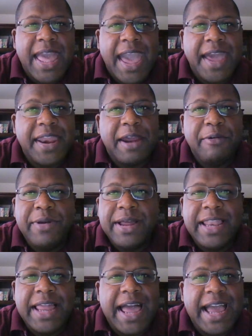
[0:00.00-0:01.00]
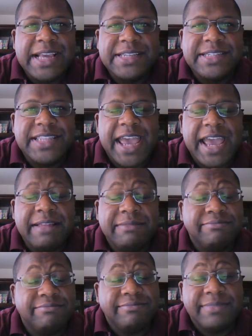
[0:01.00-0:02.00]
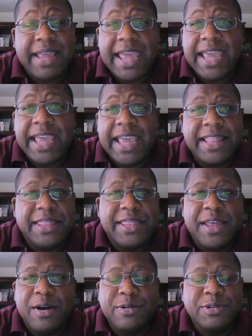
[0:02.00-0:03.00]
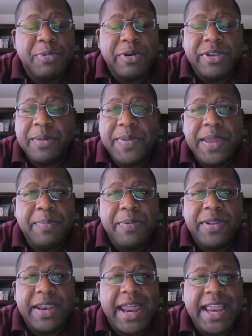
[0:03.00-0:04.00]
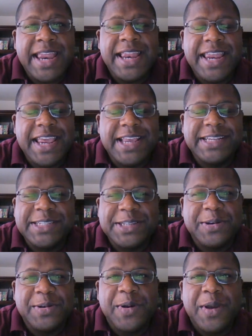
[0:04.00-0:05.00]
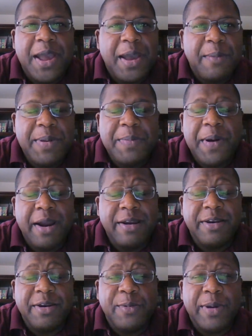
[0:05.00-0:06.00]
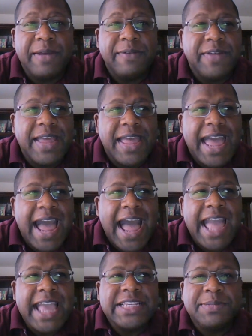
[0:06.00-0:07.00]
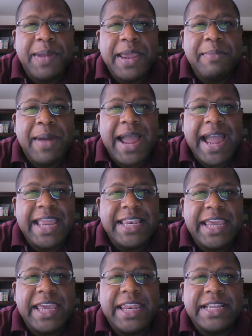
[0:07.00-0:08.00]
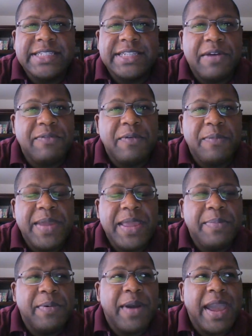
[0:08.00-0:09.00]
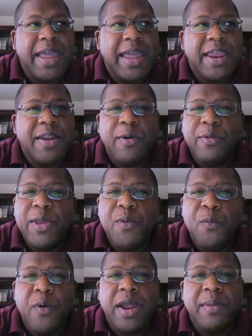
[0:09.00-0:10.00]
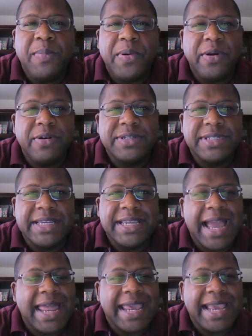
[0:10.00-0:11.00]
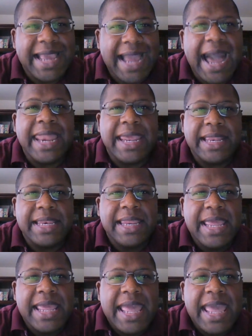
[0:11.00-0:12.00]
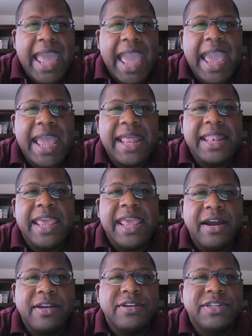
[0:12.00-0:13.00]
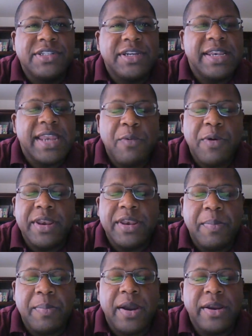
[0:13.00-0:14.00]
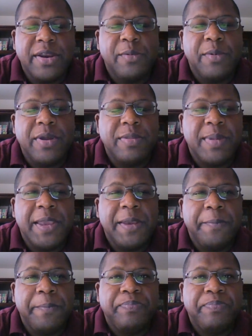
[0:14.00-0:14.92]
And I realized that, hey, those weren't the people that I needed to be partnered with. I explained my idea to several people, and then only one person kind of got it, and they understood and they wanted to partner with me.